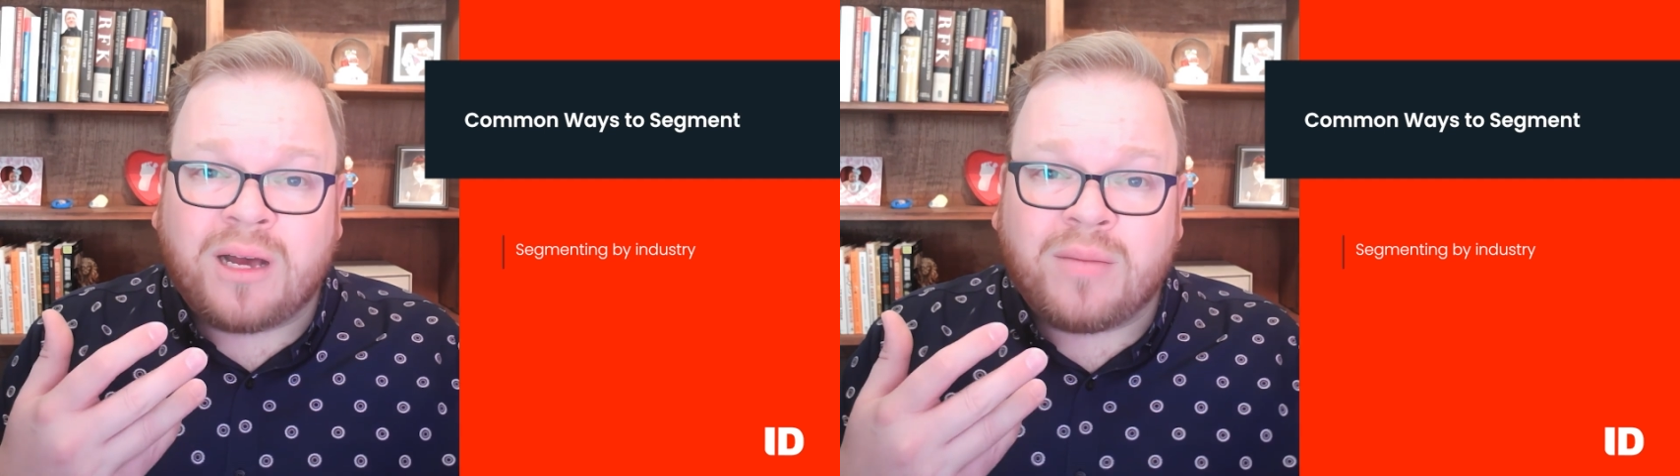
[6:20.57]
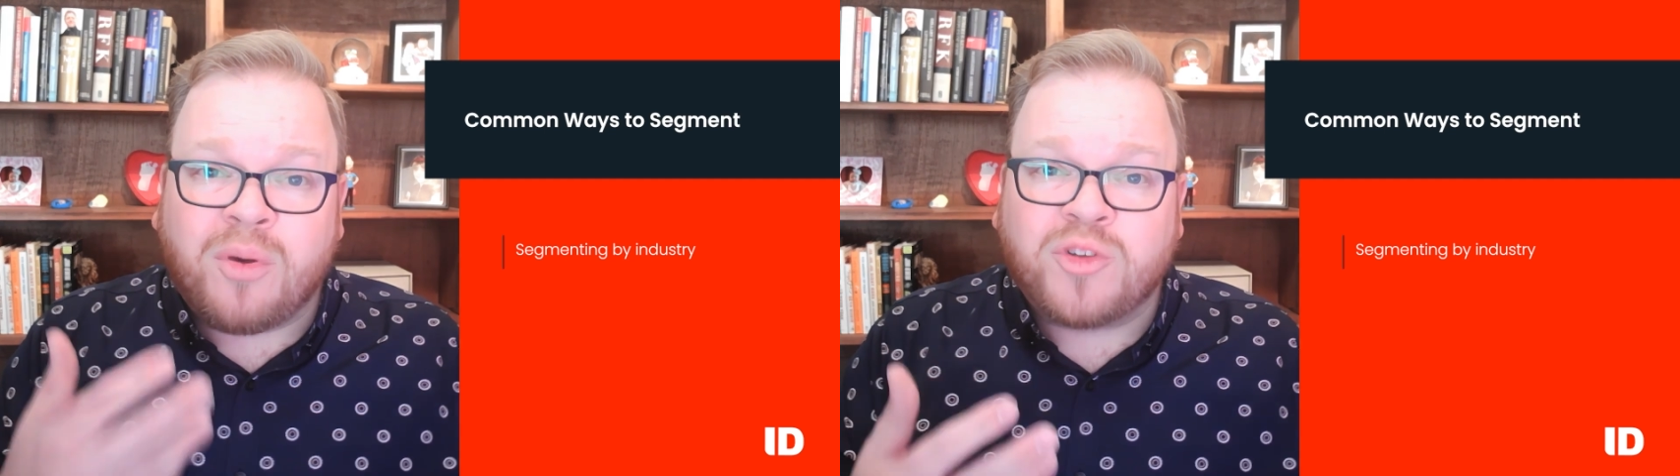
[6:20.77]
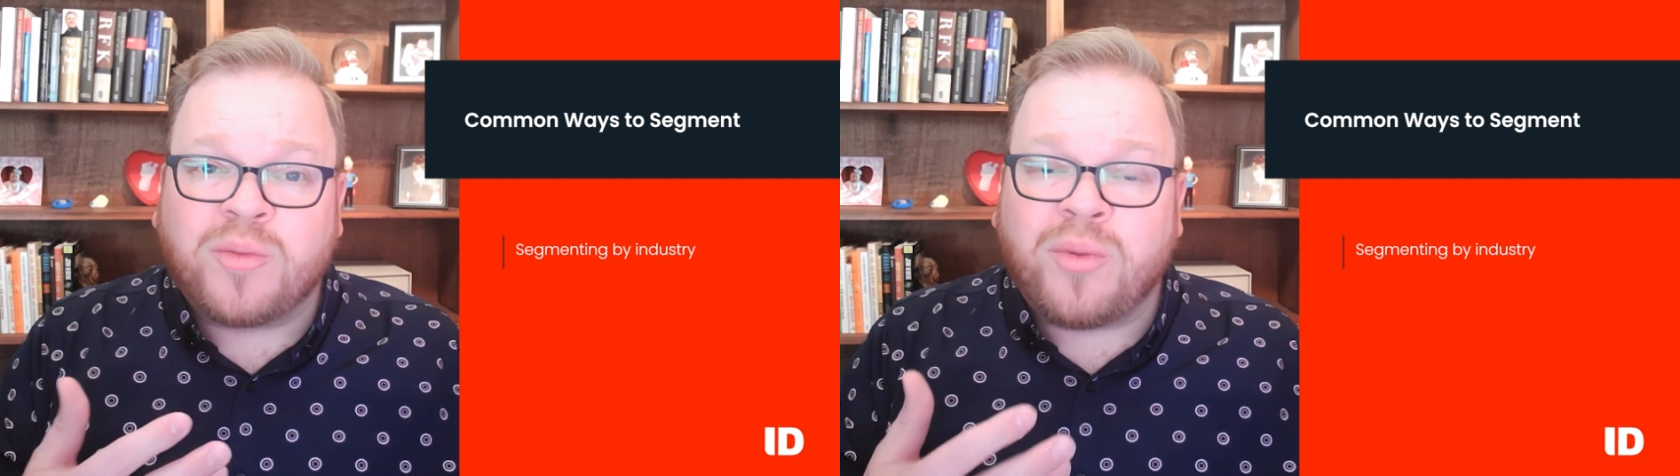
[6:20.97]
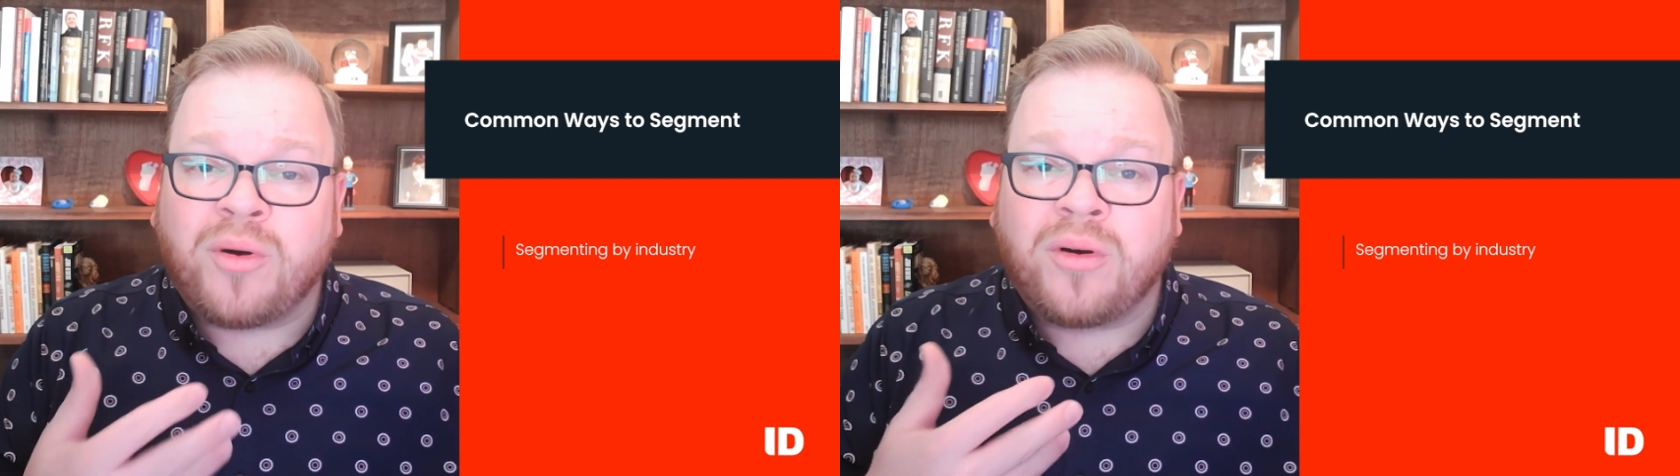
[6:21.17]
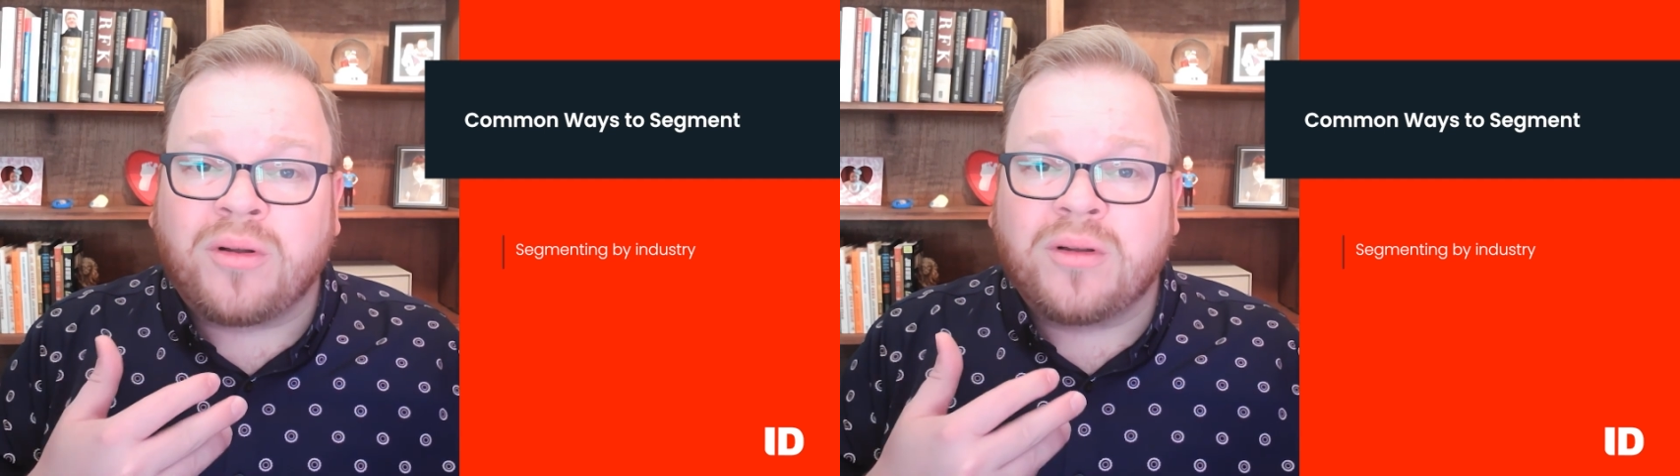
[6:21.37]

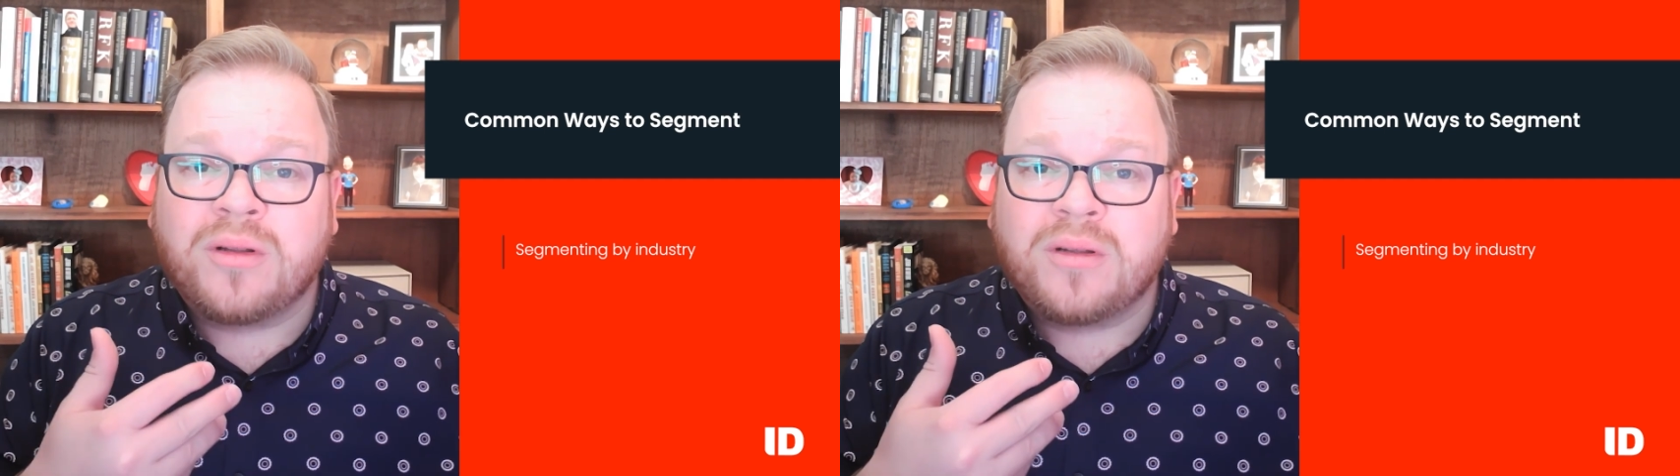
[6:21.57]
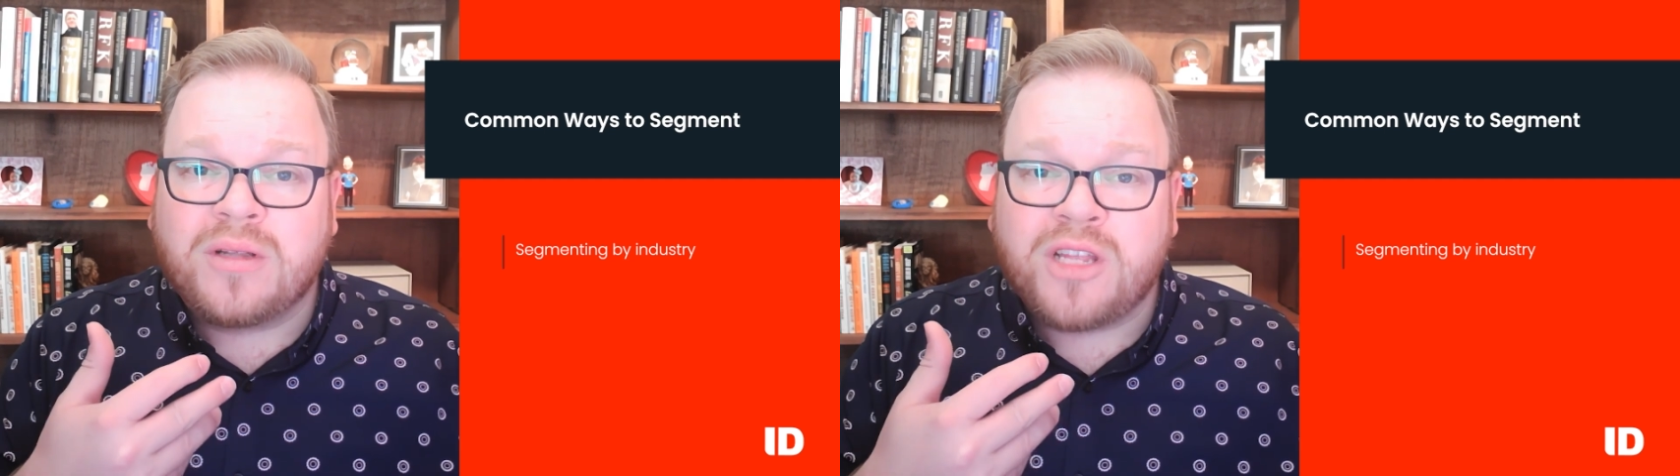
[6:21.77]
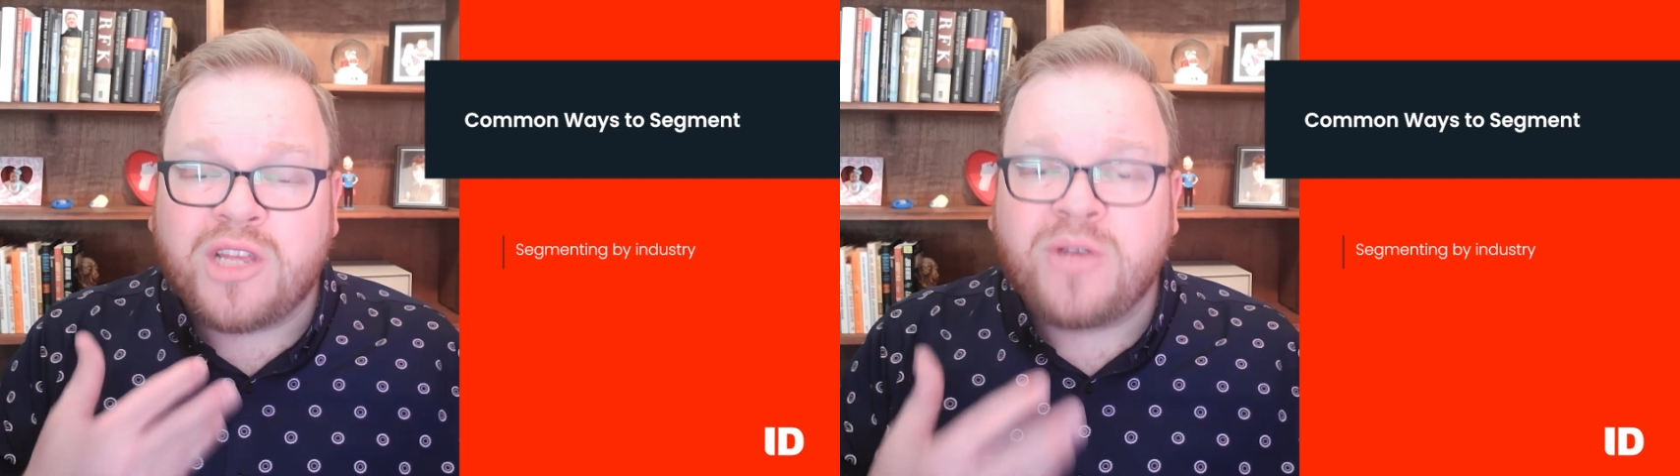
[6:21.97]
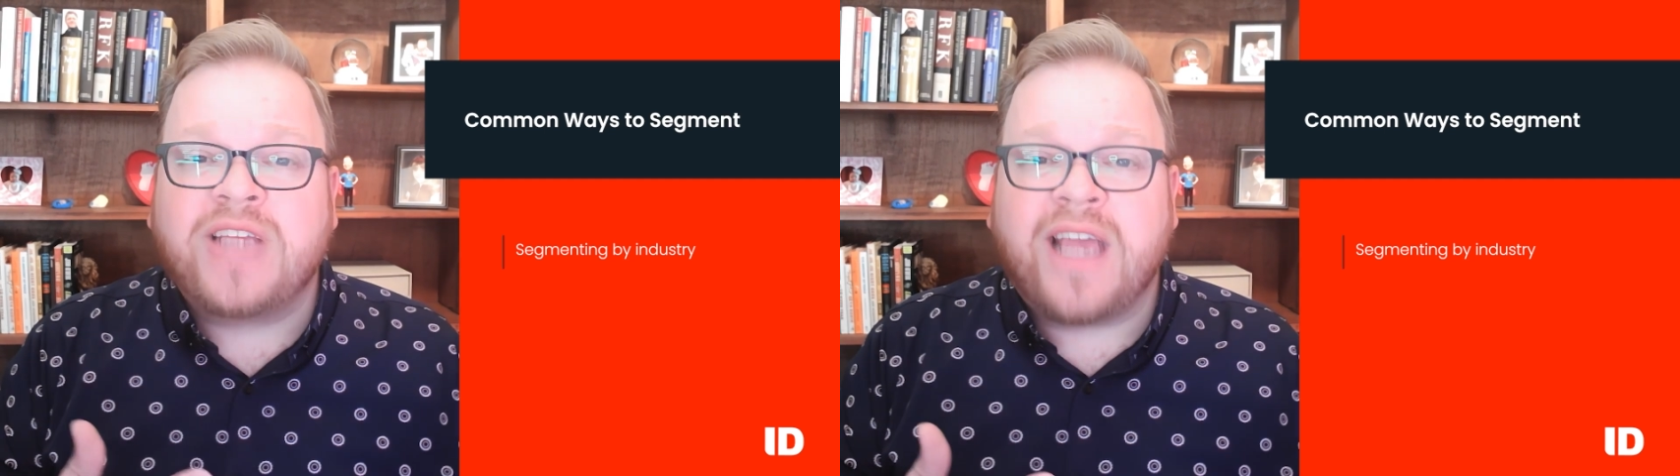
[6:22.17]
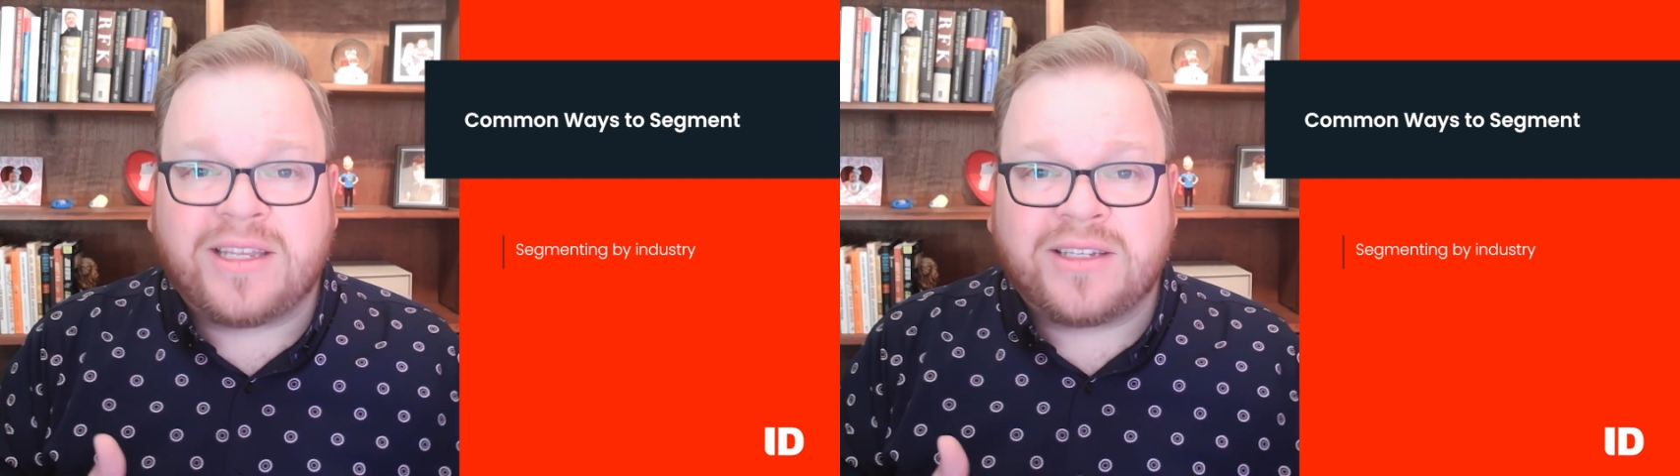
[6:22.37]
multiple use
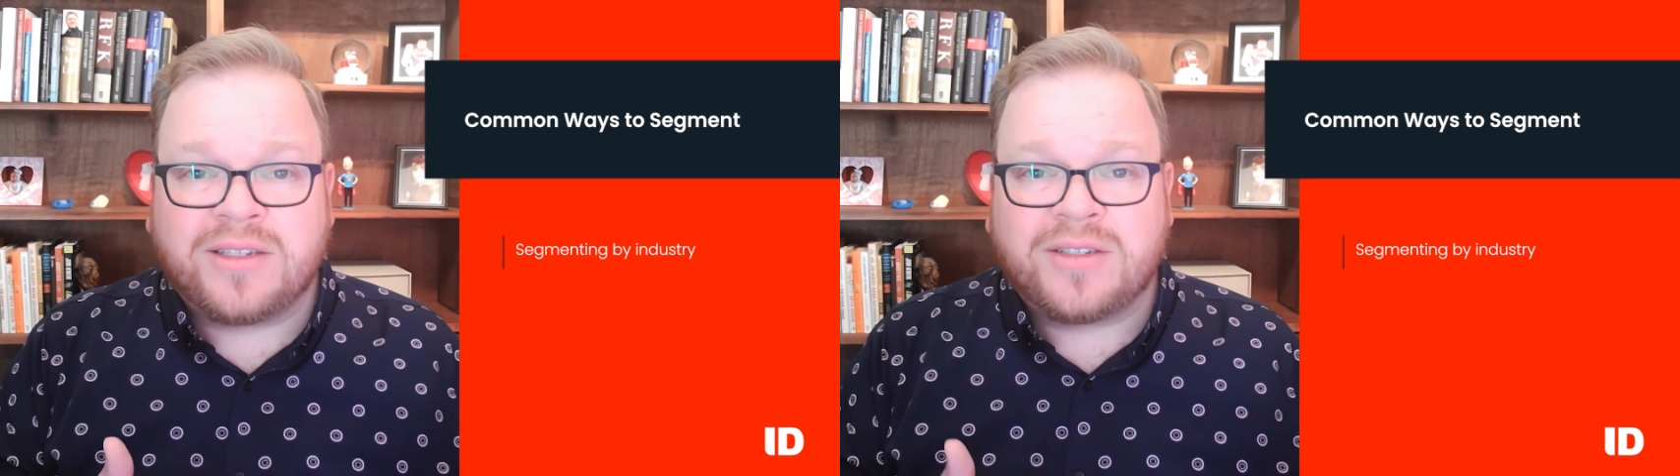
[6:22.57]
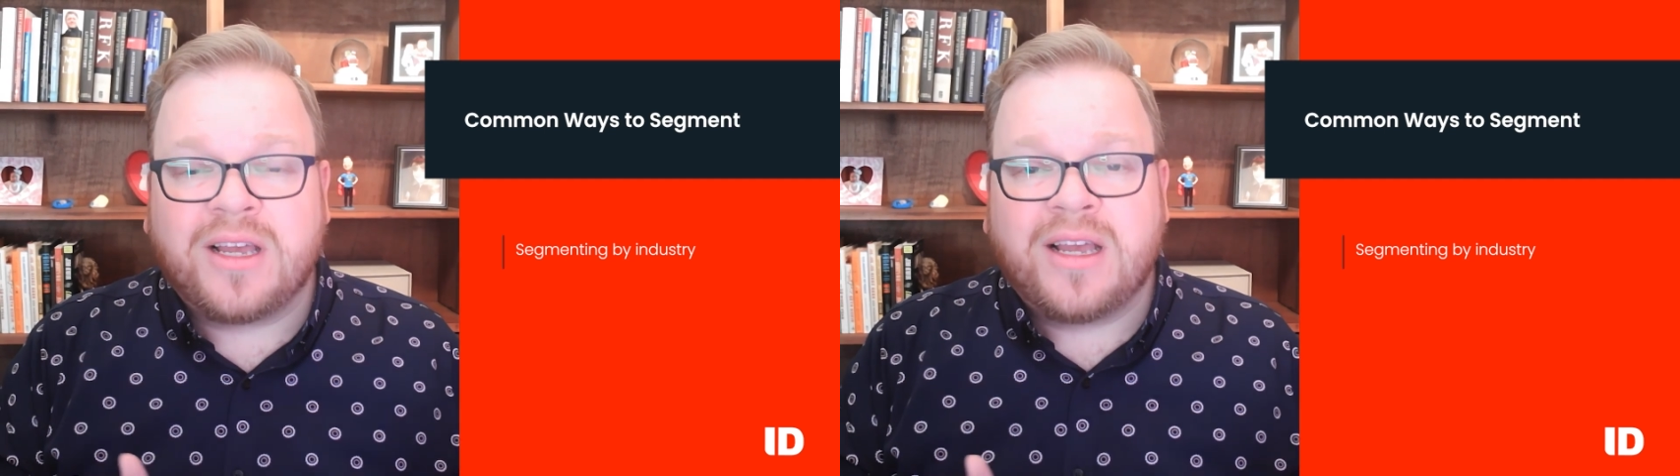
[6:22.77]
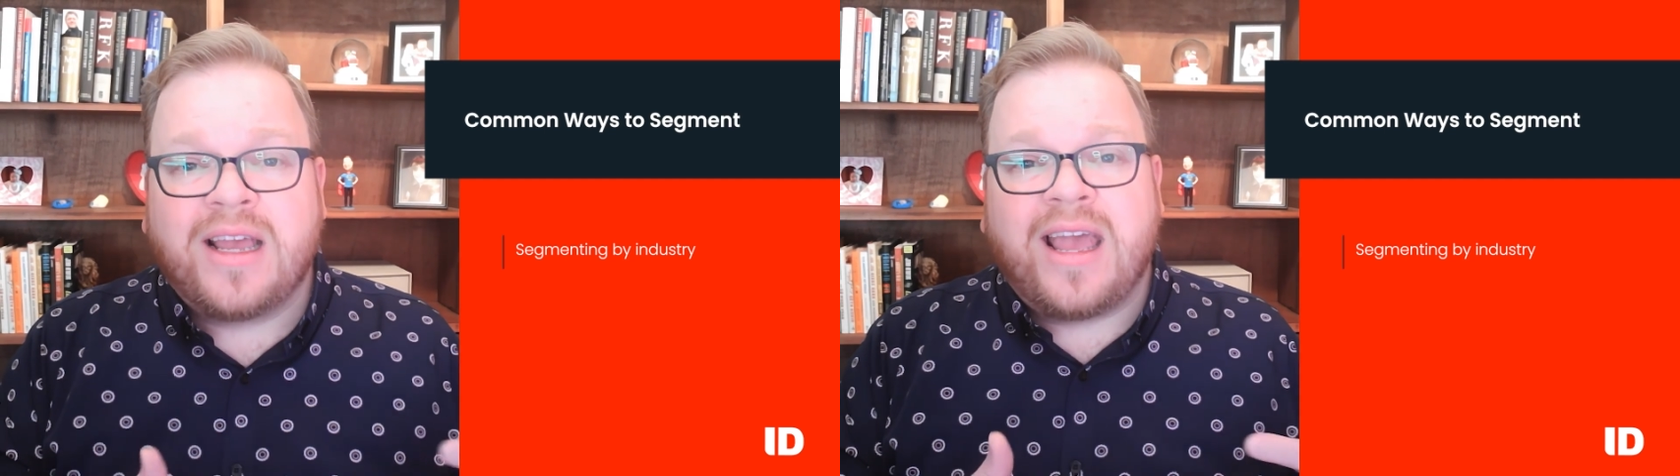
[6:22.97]
cases.